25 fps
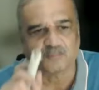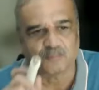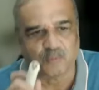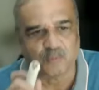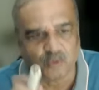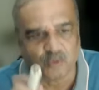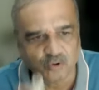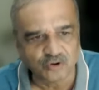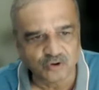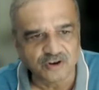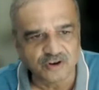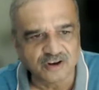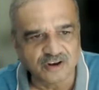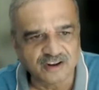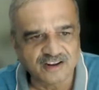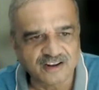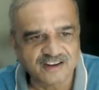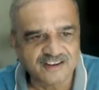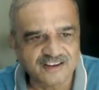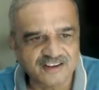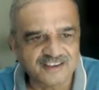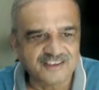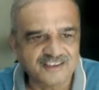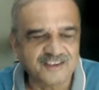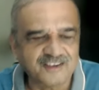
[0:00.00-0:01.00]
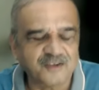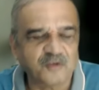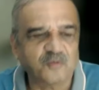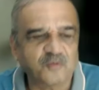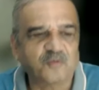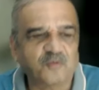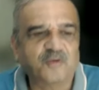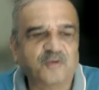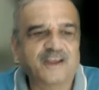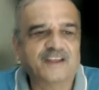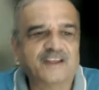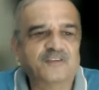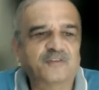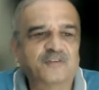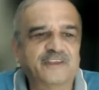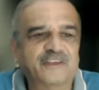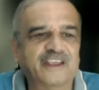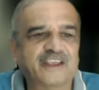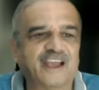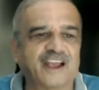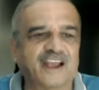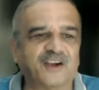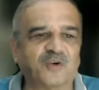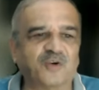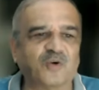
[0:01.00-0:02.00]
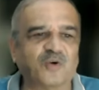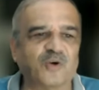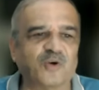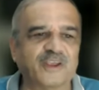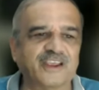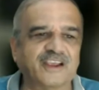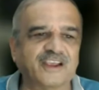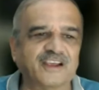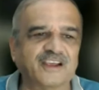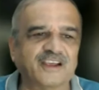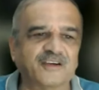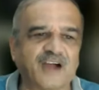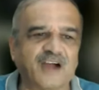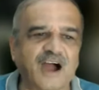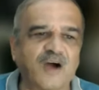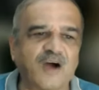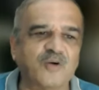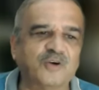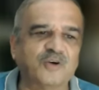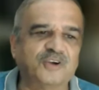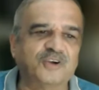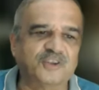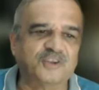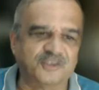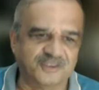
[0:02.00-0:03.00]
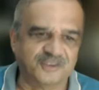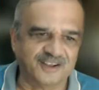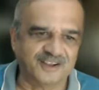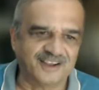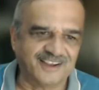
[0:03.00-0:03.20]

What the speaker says: boon when we are going out